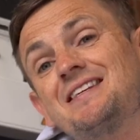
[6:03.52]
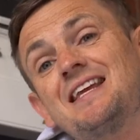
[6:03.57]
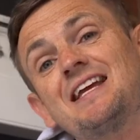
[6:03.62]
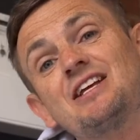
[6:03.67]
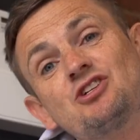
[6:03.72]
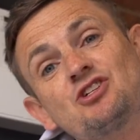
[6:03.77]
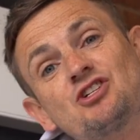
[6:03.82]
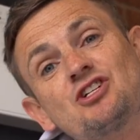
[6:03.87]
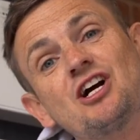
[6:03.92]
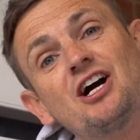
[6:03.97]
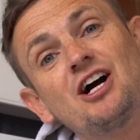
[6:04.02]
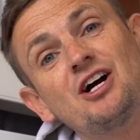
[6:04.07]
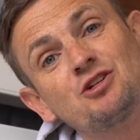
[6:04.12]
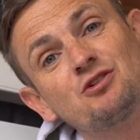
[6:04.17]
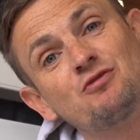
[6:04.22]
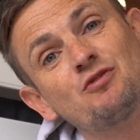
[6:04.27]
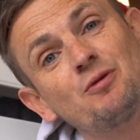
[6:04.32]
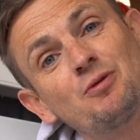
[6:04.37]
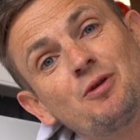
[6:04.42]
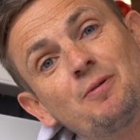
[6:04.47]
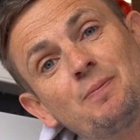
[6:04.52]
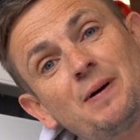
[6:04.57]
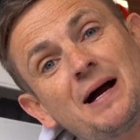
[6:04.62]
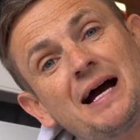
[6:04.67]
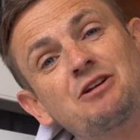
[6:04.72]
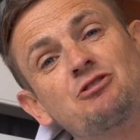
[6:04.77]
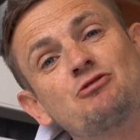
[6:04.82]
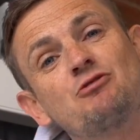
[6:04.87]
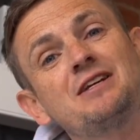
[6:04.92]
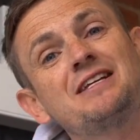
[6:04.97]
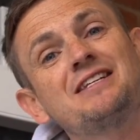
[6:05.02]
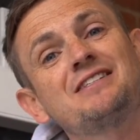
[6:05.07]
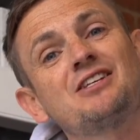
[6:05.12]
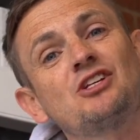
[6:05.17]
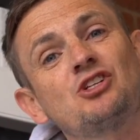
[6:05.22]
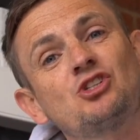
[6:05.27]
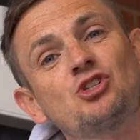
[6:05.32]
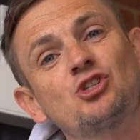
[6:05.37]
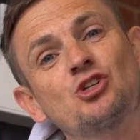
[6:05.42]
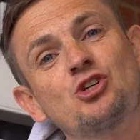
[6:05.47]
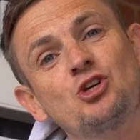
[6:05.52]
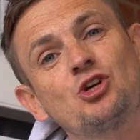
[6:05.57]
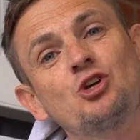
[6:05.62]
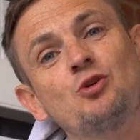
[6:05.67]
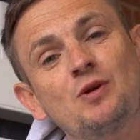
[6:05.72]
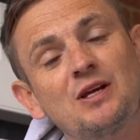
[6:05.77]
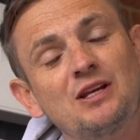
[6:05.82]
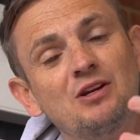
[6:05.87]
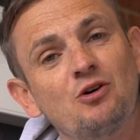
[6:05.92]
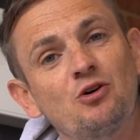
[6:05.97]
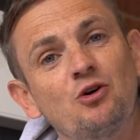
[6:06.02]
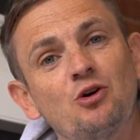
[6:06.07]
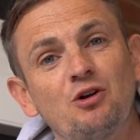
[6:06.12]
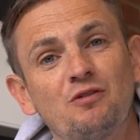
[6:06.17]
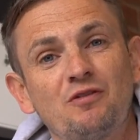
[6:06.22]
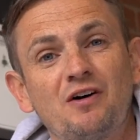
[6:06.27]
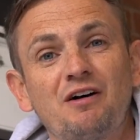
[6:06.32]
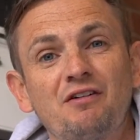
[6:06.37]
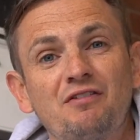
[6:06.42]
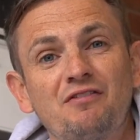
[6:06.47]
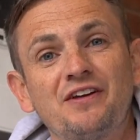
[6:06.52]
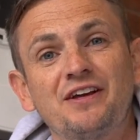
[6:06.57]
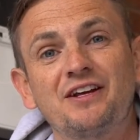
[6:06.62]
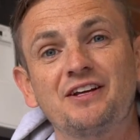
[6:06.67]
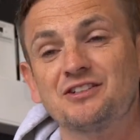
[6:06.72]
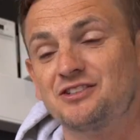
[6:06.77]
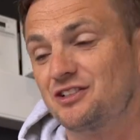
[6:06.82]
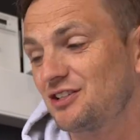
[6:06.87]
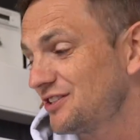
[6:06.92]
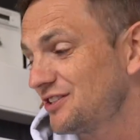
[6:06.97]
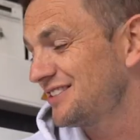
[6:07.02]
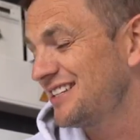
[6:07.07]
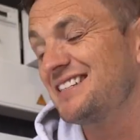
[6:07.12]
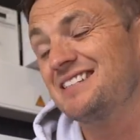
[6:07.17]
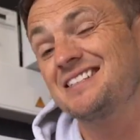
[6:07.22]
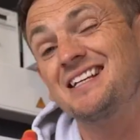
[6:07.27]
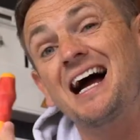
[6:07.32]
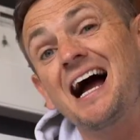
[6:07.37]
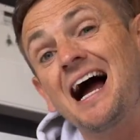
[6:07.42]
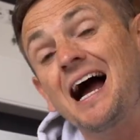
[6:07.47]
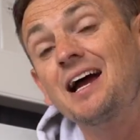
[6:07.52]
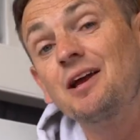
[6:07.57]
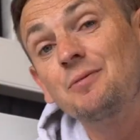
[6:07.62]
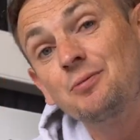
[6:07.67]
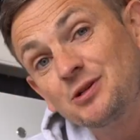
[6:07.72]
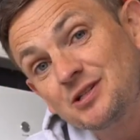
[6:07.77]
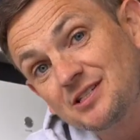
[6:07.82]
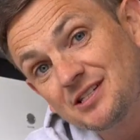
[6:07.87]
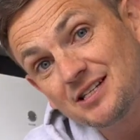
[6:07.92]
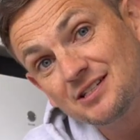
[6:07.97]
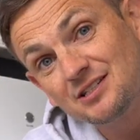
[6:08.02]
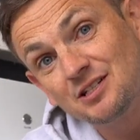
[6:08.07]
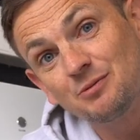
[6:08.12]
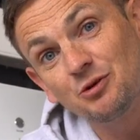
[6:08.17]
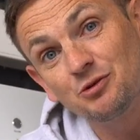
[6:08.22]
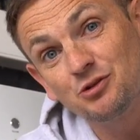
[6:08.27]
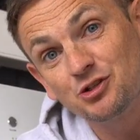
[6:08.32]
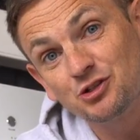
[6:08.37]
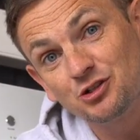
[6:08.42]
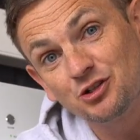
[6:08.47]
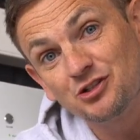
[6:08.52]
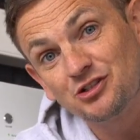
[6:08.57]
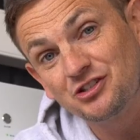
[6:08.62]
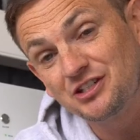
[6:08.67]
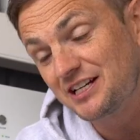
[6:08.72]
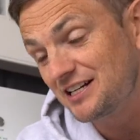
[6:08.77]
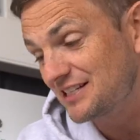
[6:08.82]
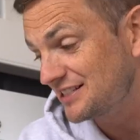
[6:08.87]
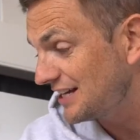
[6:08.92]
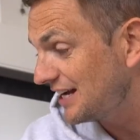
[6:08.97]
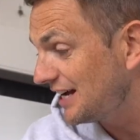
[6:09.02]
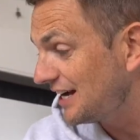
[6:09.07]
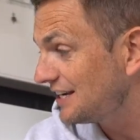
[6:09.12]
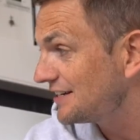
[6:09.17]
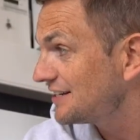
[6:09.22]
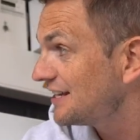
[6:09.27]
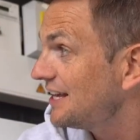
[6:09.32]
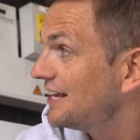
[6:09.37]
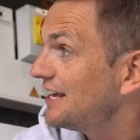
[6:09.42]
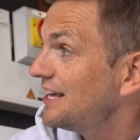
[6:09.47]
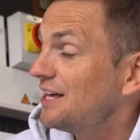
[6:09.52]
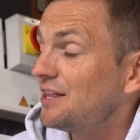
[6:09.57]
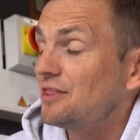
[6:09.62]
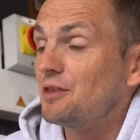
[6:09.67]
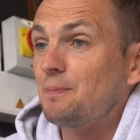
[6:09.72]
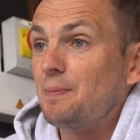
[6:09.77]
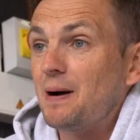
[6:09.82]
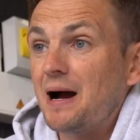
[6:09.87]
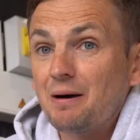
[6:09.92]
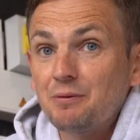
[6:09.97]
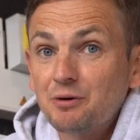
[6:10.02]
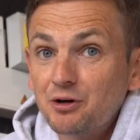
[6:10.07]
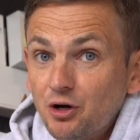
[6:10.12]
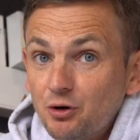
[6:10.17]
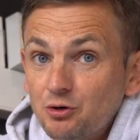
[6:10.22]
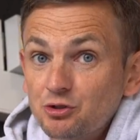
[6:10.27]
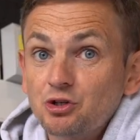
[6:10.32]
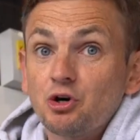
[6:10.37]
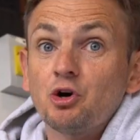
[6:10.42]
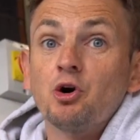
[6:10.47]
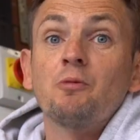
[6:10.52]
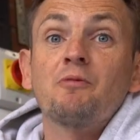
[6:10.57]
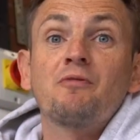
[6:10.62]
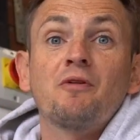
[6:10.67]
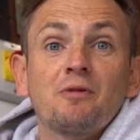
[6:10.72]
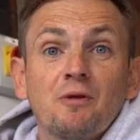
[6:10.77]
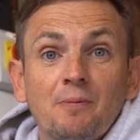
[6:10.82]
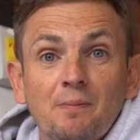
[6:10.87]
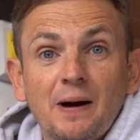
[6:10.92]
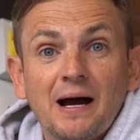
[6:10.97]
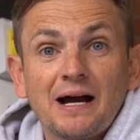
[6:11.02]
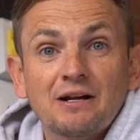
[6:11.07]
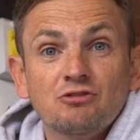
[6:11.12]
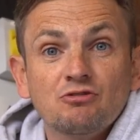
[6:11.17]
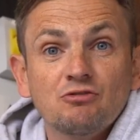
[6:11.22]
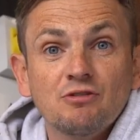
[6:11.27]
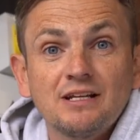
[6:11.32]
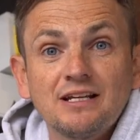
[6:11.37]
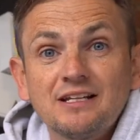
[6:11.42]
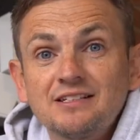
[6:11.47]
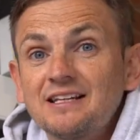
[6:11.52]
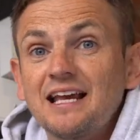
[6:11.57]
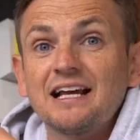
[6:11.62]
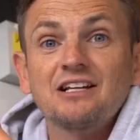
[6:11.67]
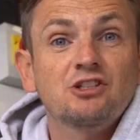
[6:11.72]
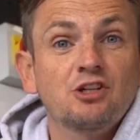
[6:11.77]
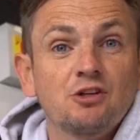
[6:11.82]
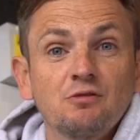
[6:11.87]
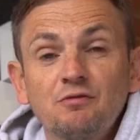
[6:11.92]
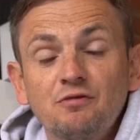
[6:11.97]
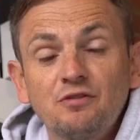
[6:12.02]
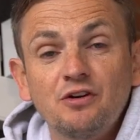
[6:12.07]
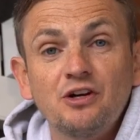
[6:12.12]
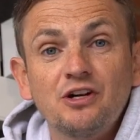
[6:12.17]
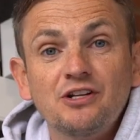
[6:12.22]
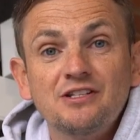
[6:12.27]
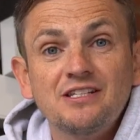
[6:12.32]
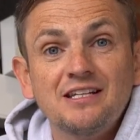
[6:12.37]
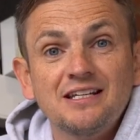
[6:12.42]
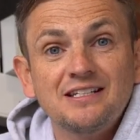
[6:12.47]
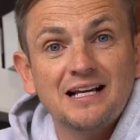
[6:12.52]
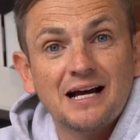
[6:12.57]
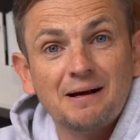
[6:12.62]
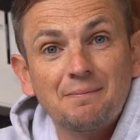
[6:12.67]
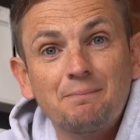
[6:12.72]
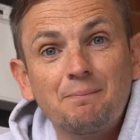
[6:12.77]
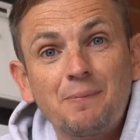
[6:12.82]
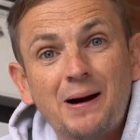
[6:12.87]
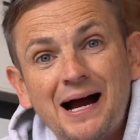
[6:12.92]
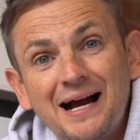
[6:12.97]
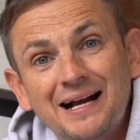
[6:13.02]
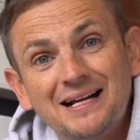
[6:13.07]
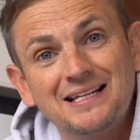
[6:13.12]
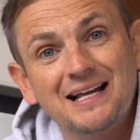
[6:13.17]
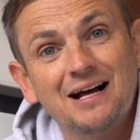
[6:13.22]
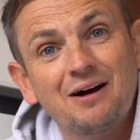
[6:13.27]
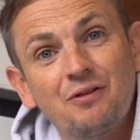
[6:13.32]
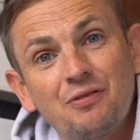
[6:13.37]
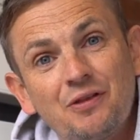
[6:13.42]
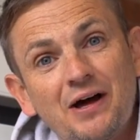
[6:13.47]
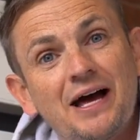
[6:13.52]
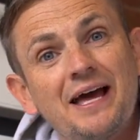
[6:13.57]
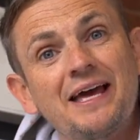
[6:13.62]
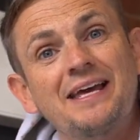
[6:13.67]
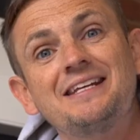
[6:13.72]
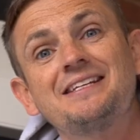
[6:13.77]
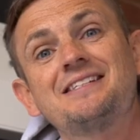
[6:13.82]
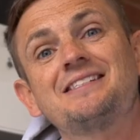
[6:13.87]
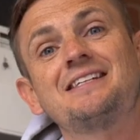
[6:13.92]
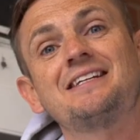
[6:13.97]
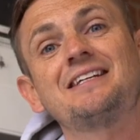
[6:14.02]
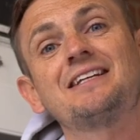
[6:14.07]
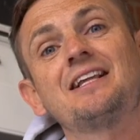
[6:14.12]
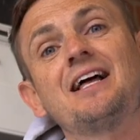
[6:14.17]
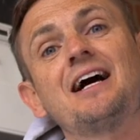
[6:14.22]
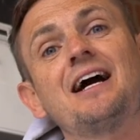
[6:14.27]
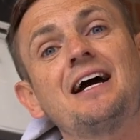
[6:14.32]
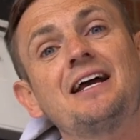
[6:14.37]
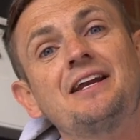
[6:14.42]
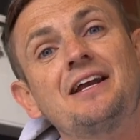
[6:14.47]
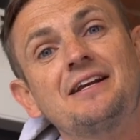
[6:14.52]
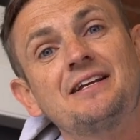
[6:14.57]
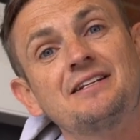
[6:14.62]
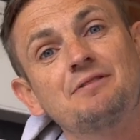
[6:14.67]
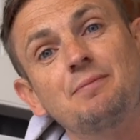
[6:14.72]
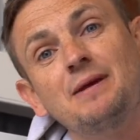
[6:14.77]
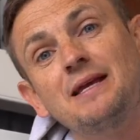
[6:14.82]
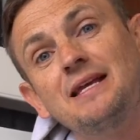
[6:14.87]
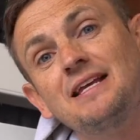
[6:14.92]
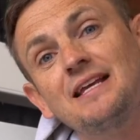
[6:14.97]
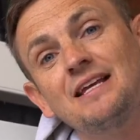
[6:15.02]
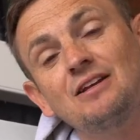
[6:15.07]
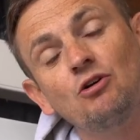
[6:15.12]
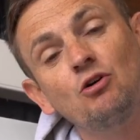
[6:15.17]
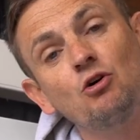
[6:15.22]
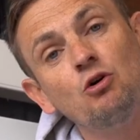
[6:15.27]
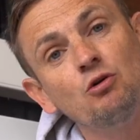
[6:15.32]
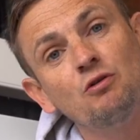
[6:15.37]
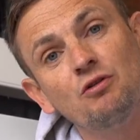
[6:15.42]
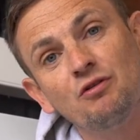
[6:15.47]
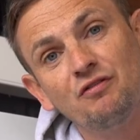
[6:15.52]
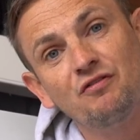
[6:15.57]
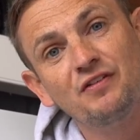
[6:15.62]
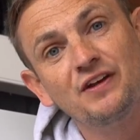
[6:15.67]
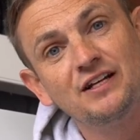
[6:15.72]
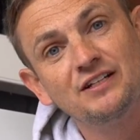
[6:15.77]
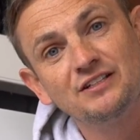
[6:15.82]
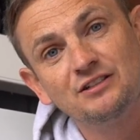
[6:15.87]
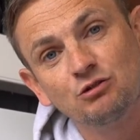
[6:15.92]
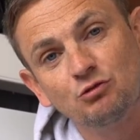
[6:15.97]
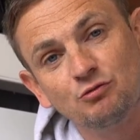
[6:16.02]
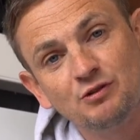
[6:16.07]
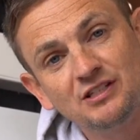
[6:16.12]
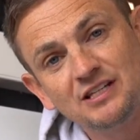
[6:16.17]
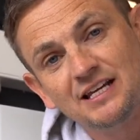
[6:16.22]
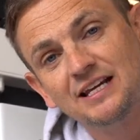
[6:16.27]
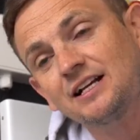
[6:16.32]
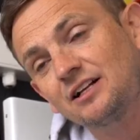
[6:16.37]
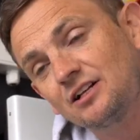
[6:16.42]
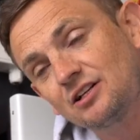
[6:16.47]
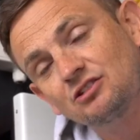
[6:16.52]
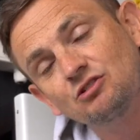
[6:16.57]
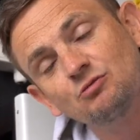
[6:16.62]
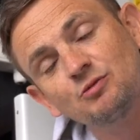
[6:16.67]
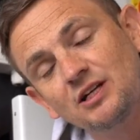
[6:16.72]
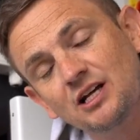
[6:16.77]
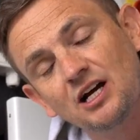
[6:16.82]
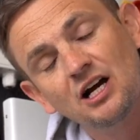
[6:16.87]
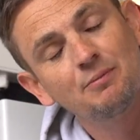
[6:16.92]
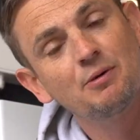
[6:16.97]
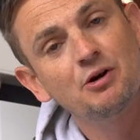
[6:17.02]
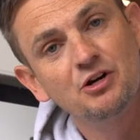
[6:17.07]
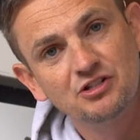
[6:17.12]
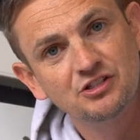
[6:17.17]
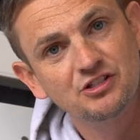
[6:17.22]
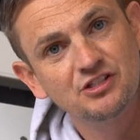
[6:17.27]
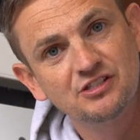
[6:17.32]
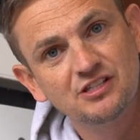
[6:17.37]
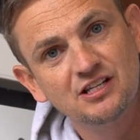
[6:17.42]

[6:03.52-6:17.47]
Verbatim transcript: discharge from the batteries that's skewing all of our figures, this is a hybrid system on the Sunsynk side. The power goes up from the batteries, gets converted and back down that A C line, and it's making all the figures look ridiculous and we can't monitor the